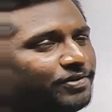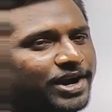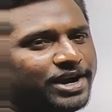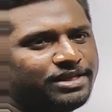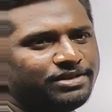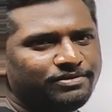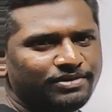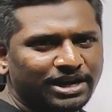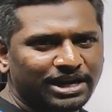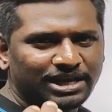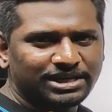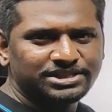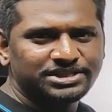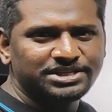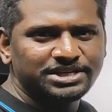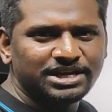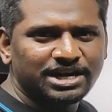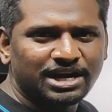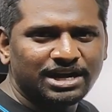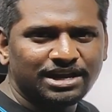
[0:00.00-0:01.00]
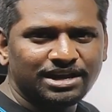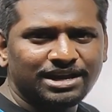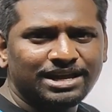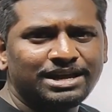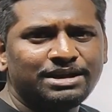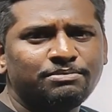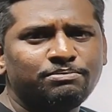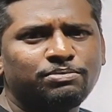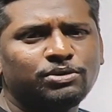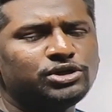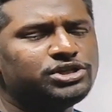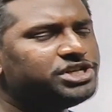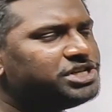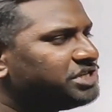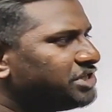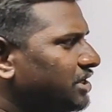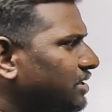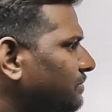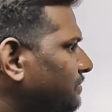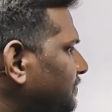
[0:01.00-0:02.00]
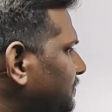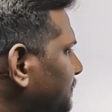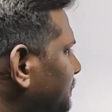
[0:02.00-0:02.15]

to find the velocity and position.